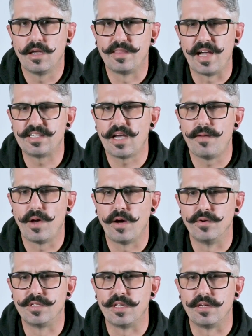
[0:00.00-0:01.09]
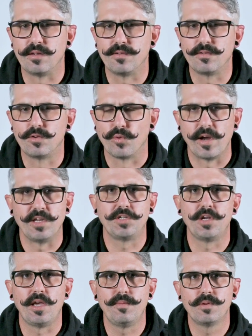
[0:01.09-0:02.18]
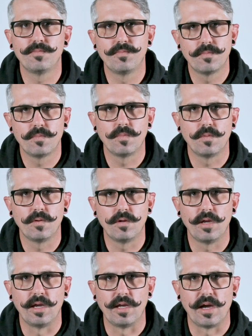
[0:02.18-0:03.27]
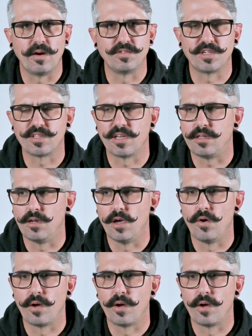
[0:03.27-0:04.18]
that time I was in great shape. And I was just like, I